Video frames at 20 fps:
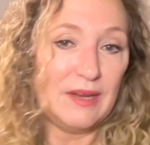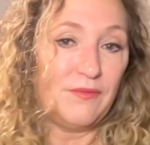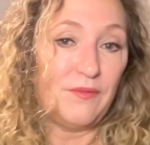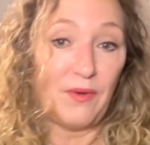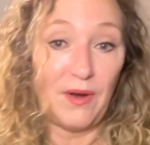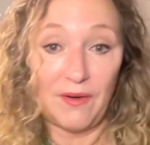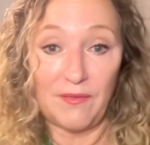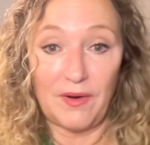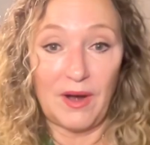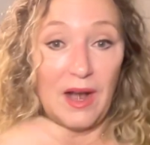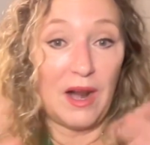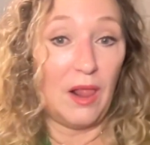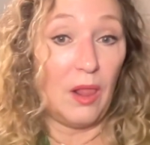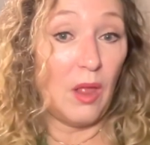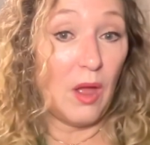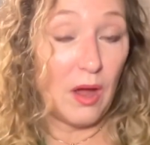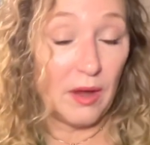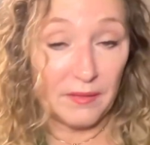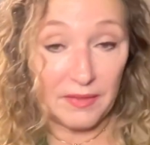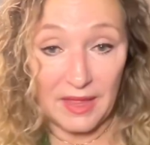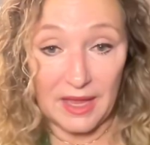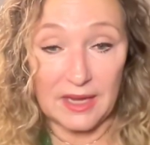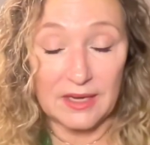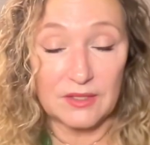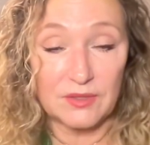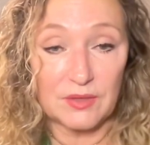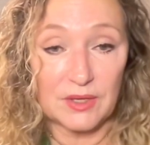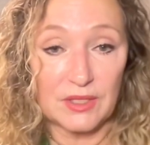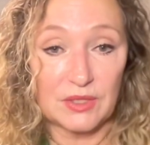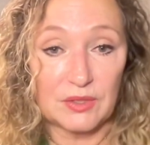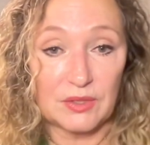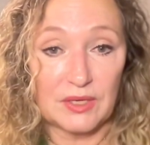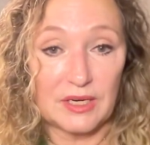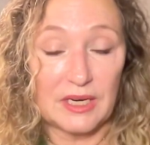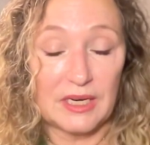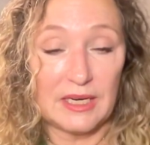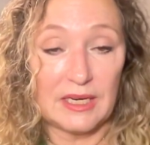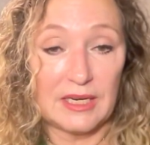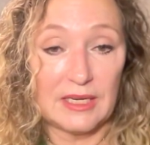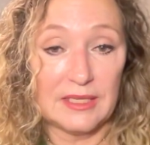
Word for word: forever how long that treasury